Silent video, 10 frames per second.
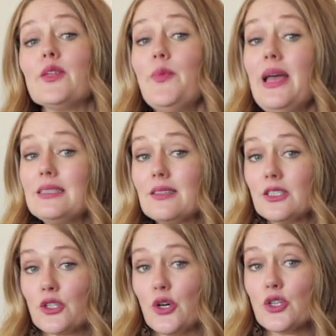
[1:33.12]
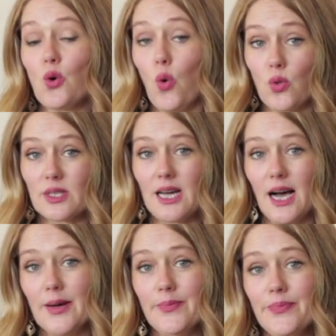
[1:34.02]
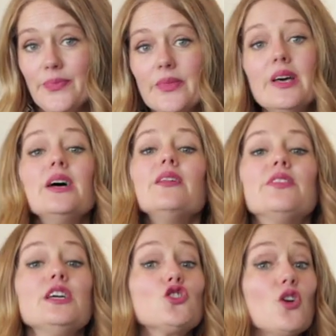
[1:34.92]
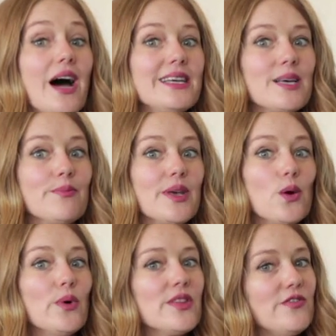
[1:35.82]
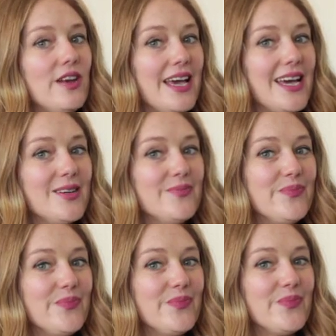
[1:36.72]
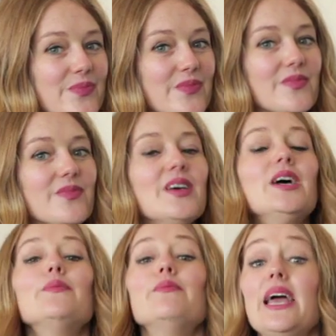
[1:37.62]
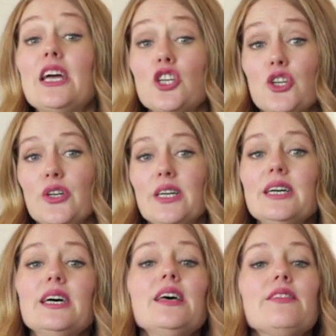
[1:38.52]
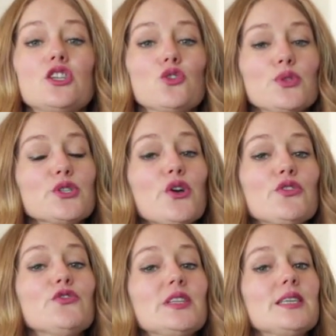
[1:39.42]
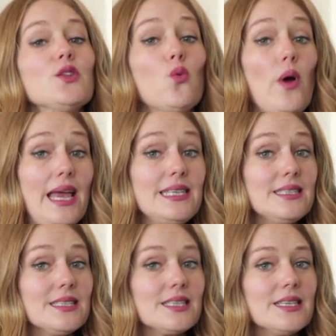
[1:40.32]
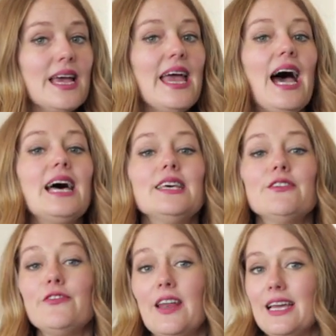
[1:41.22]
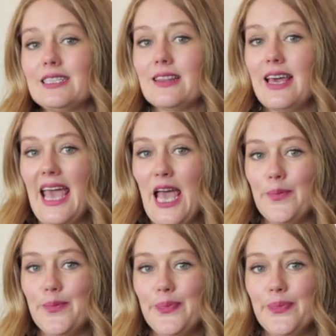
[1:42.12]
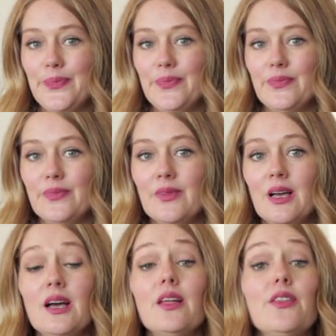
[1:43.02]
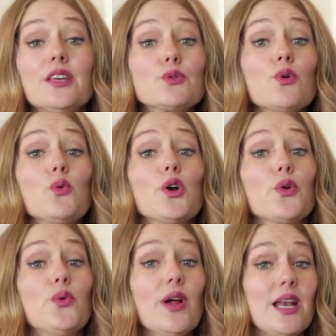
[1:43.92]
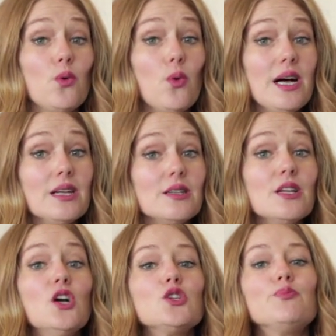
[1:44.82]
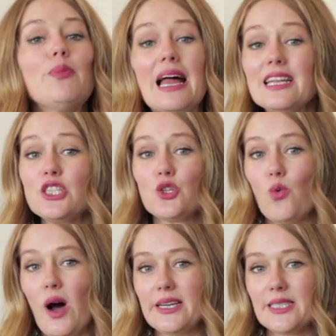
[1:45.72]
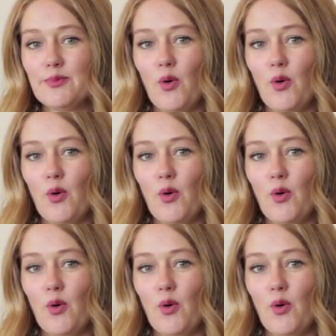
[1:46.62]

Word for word: the pencil skirt all the time, then try something with a flare. Make sure that your skirt fits in the waist and then flares in the hem. This will work really well to balance your widest